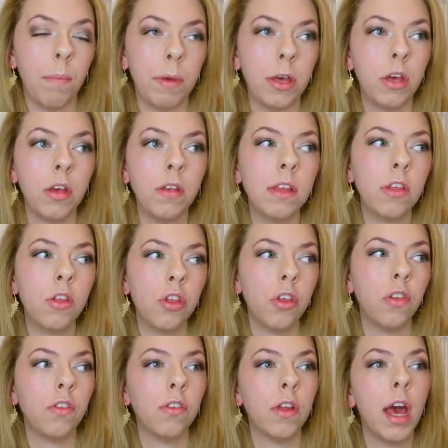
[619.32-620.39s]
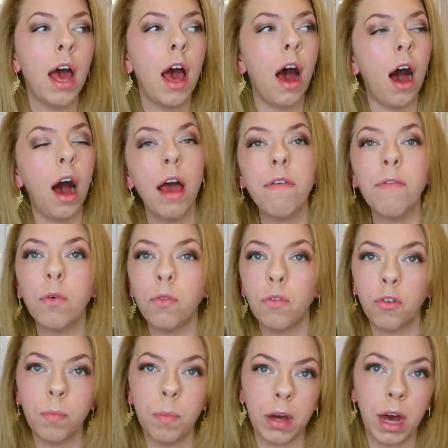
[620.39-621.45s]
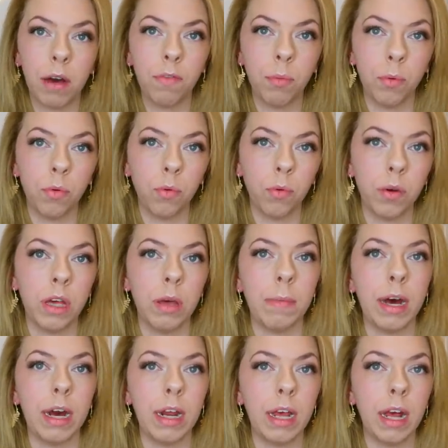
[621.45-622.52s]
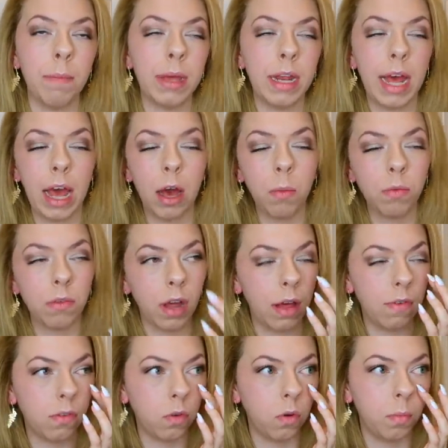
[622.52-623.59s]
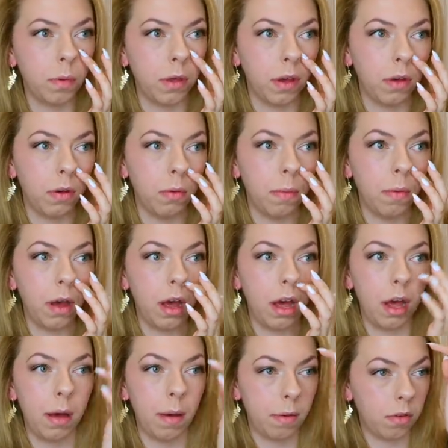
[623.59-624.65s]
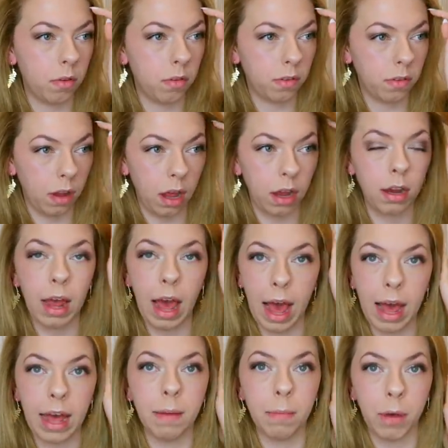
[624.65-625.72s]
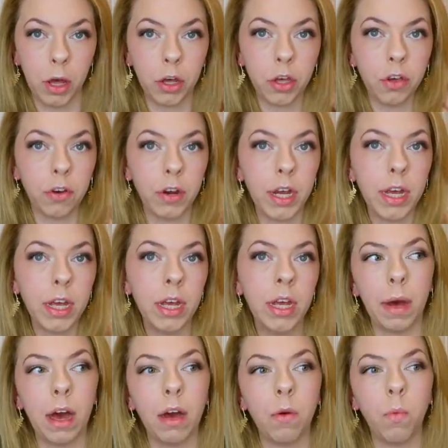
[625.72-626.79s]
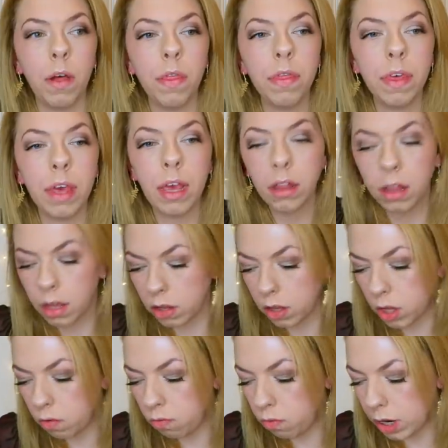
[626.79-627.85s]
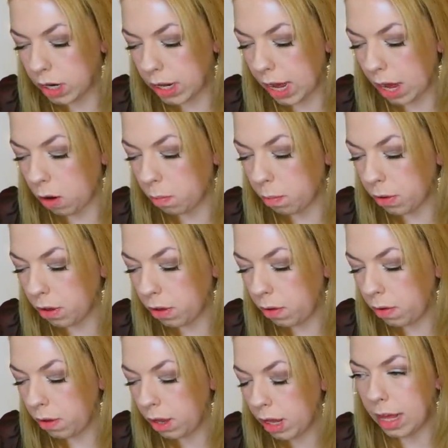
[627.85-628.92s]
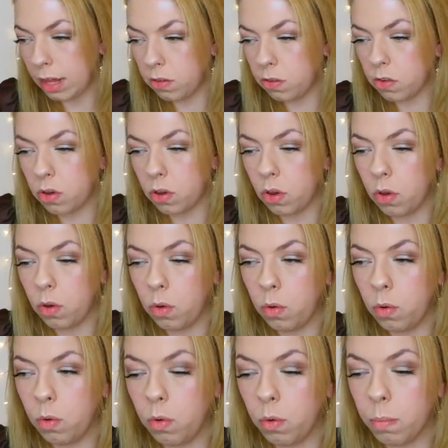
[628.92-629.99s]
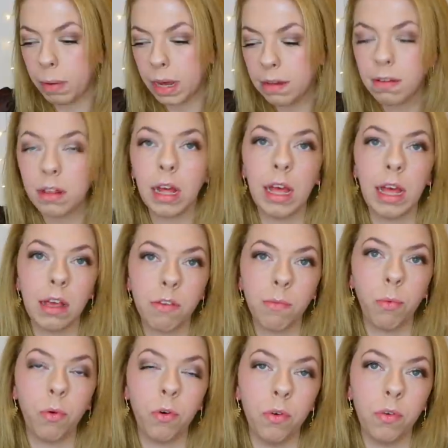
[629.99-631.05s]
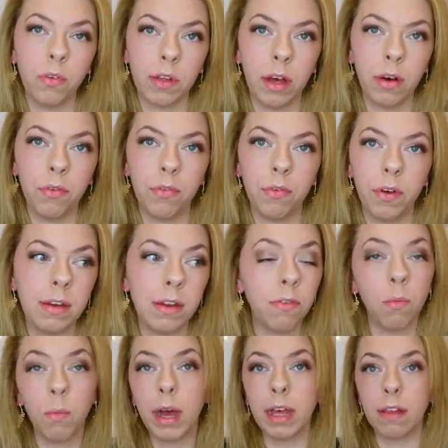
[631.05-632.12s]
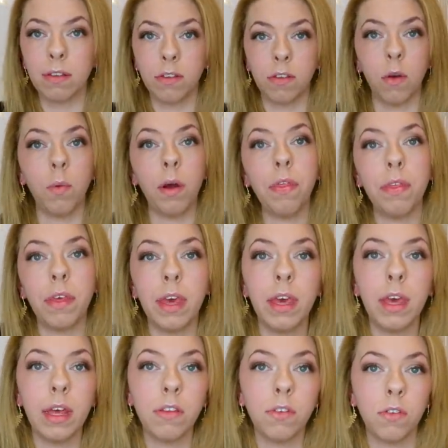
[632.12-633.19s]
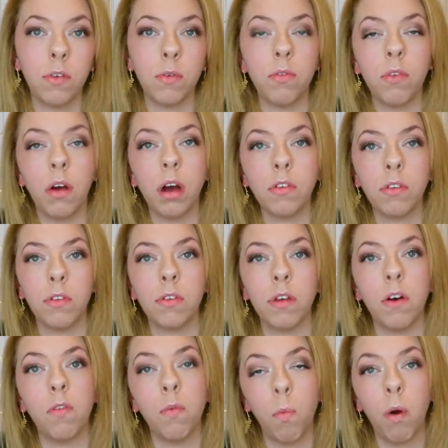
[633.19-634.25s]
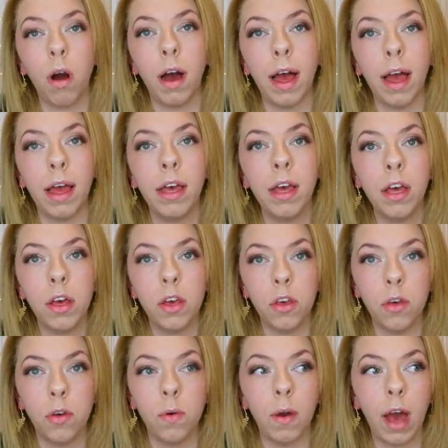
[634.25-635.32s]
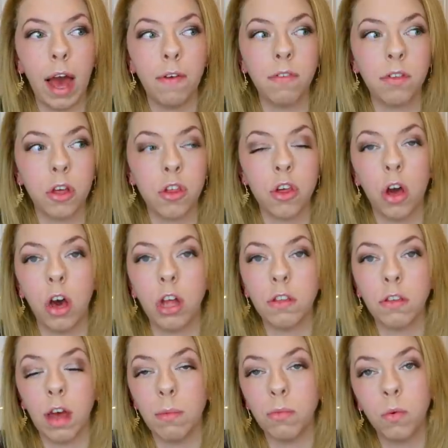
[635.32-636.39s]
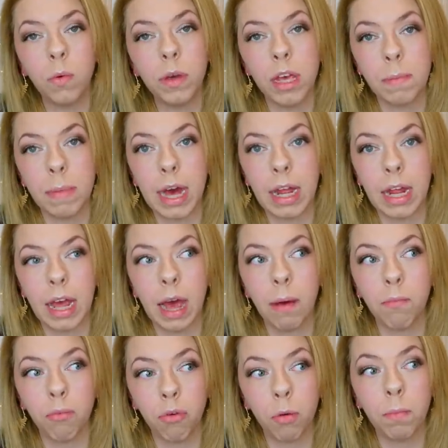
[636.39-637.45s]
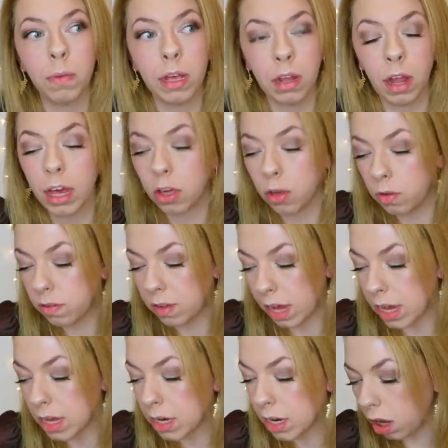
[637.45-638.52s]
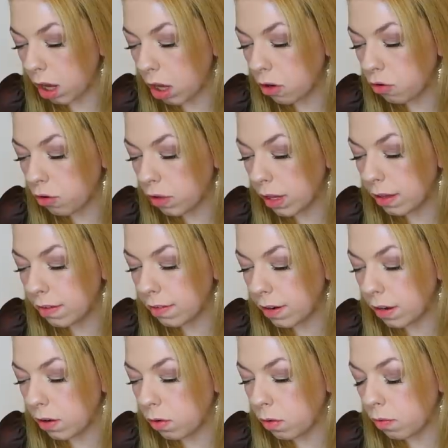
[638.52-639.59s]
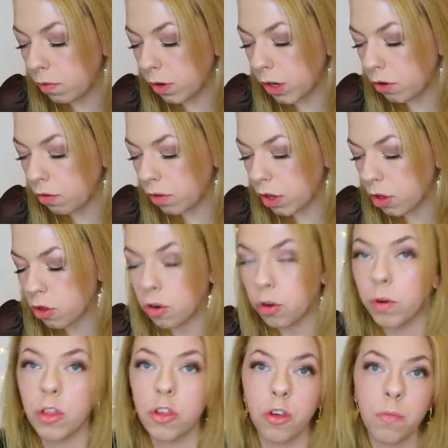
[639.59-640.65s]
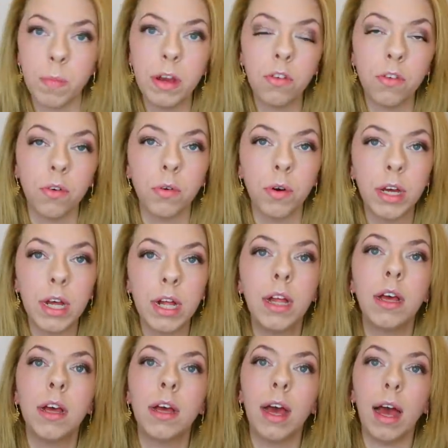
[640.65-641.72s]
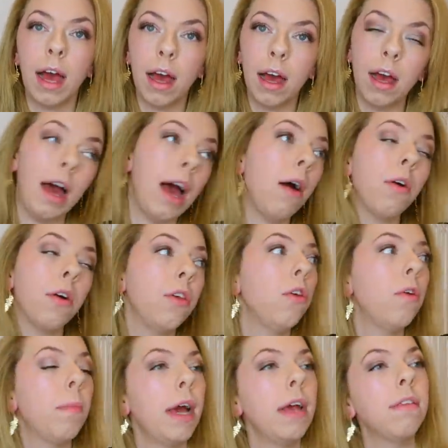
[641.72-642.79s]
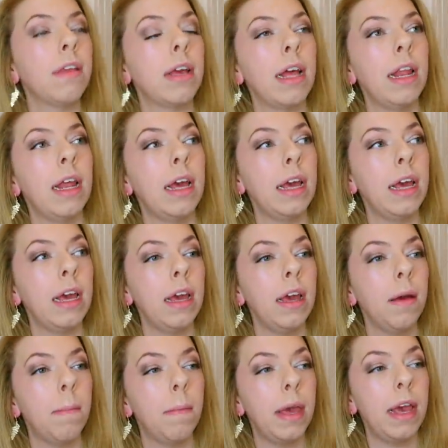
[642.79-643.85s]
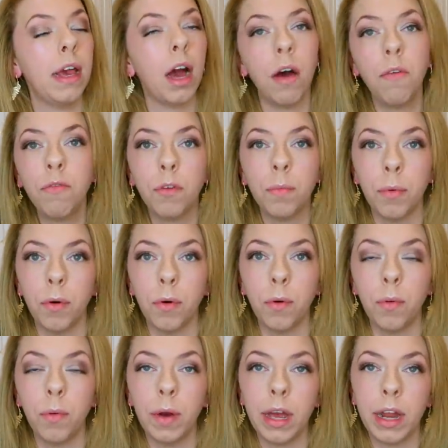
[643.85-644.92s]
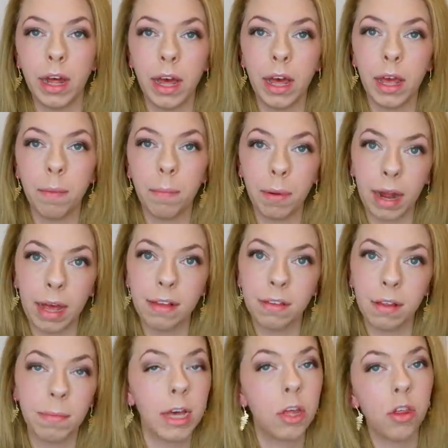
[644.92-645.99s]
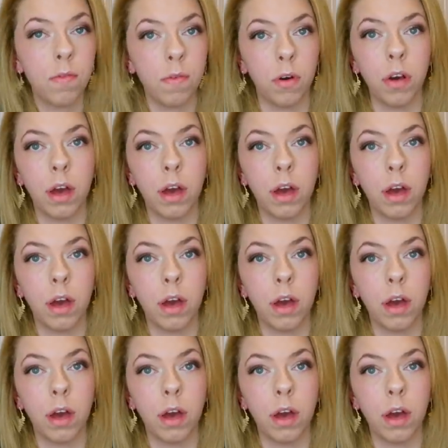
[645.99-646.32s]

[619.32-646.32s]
because it's just, I feel super comfortable talking about it. I mean, it helps I have Scorpio, uh, Sun and Mercury. But one thing that can really help you is to basically explore yourself in different ways. So one thing is to ask yourself why you have such a hard time talking about it, and probably, like you said, a country that is still very traditional and judgmental. How, how can you basically be comfortable in a place that makes you feel